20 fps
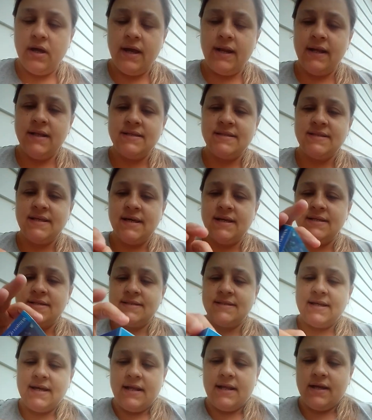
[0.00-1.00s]
And it
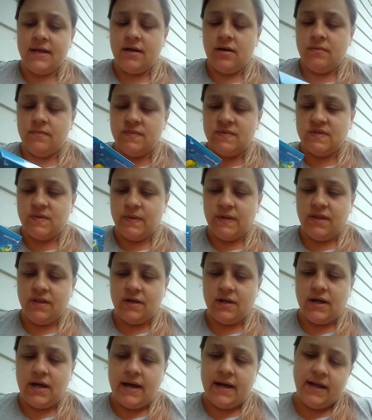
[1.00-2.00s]
says that it comes with
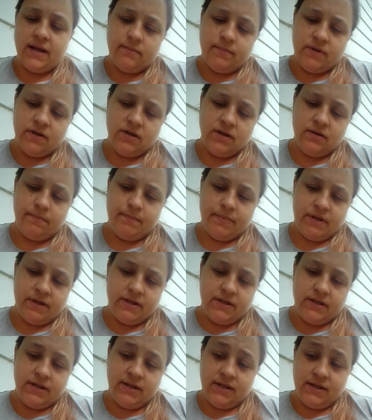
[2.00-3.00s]
a guidebook,
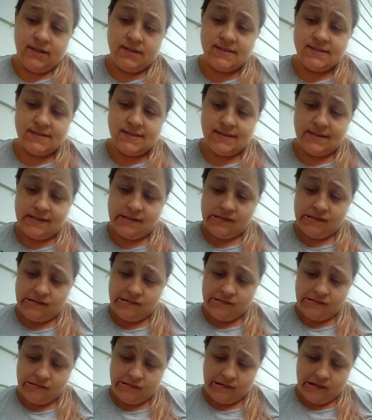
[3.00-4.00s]
but it does
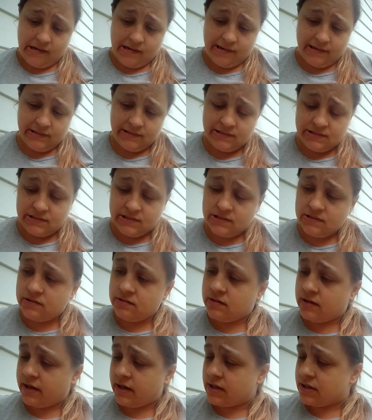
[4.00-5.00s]
not
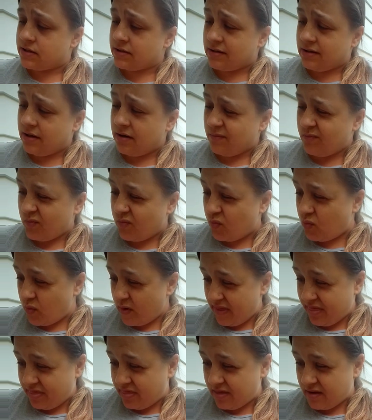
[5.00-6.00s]
actually come
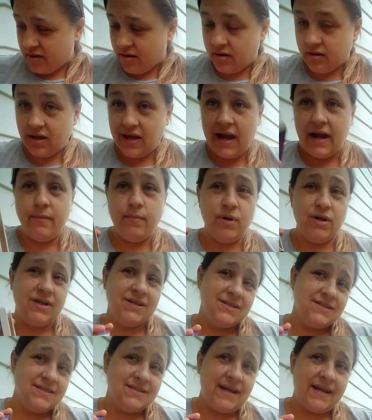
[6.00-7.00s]
with a guidebook
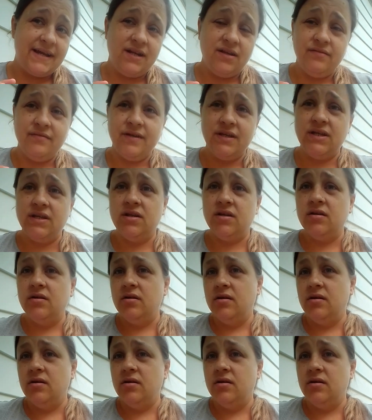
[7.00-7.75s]
inside of it.